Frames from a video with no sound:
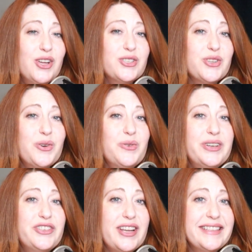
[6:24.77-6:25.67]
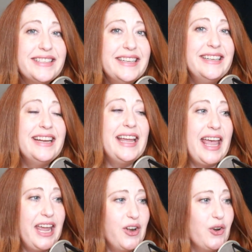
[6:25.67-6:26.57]
So Jayson
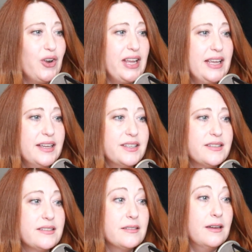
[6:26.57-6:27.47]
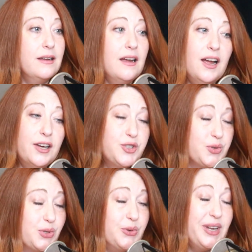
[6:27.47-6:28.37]
Gaignard is a
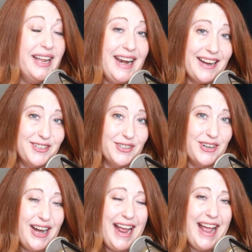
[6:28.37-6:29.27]
true connector,